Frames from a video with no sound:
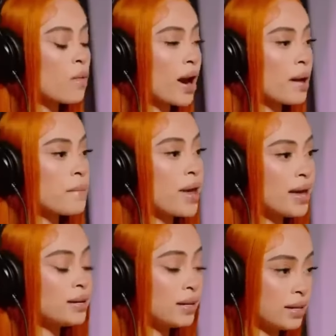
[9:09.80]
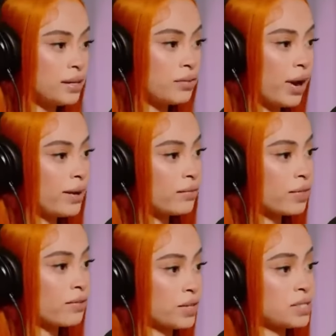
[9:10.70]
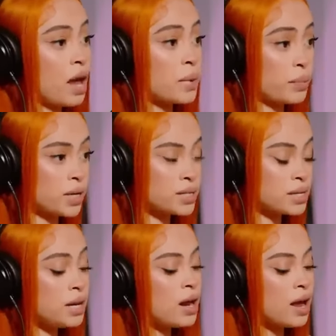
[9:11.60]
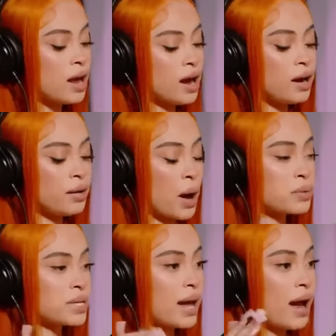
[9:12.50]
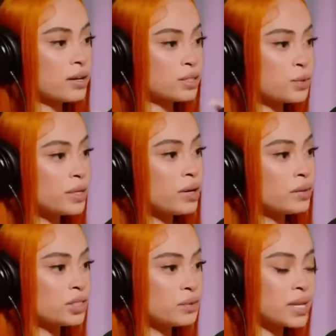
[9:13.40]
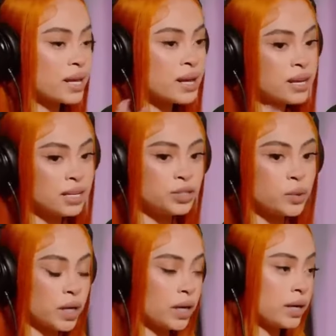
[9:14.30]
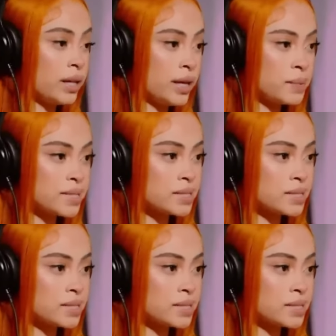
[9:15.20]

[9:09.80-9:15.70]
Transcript: When I met Nicki, right, for the first time in person, I was, like, at her studio, and she was, like, doing her glam and